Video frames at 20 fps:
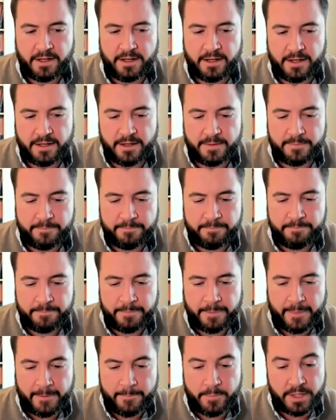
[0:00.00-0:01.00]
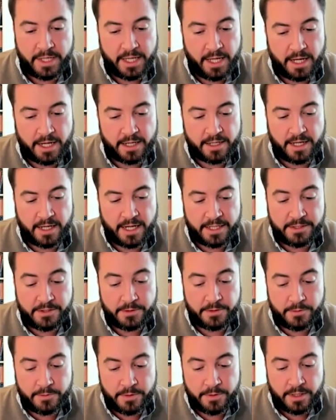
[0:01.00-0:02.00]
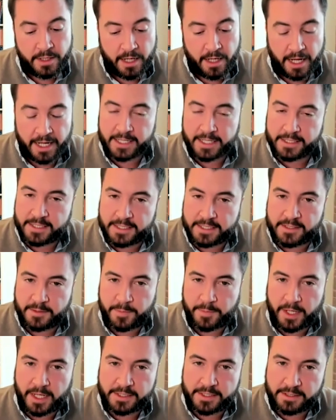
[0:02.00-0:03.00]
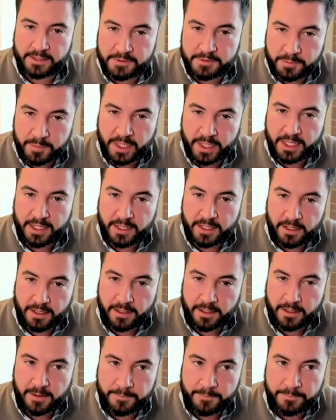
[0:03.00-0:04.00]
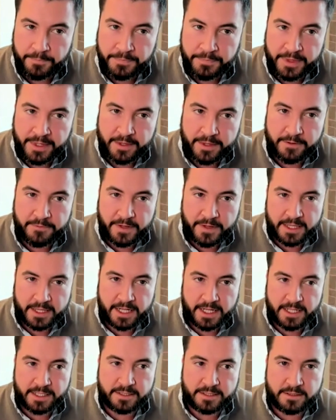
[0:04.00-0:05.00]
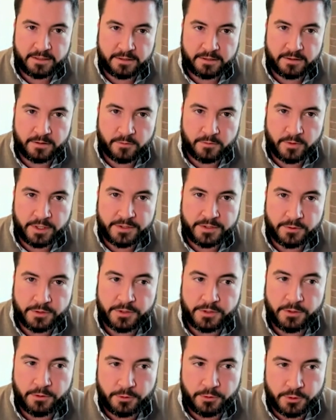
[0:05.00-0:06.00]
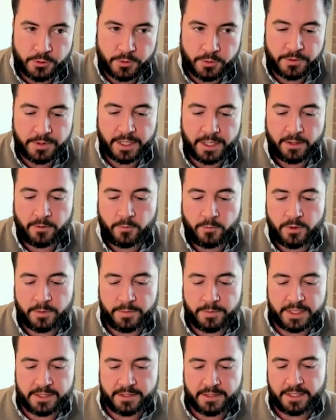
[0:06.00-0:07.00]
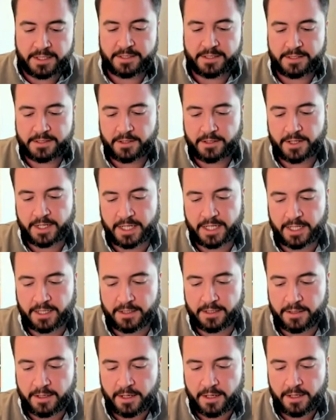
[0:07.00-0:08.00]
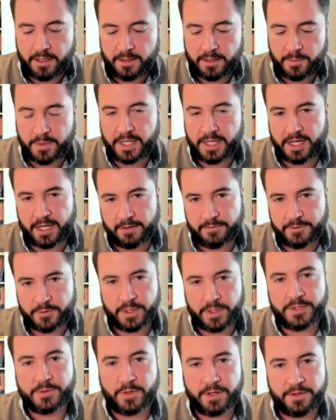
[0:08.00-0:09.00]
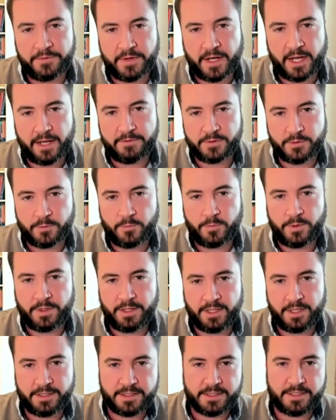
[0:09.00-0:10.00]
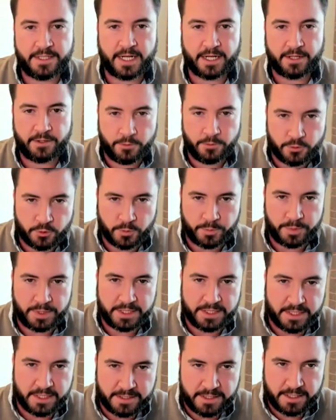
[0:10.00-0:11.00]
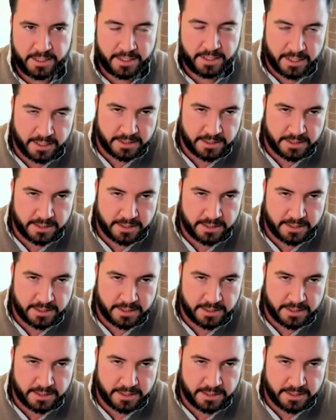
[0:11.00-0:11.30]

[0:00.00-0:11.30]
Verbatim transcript: Um, but yeah, I, I do. I guess that's a positive spin. Um, the fact that it's resource neutral, or that it will be. So this is starting in beginning of twenty twenty-five is when the tech neutral P T C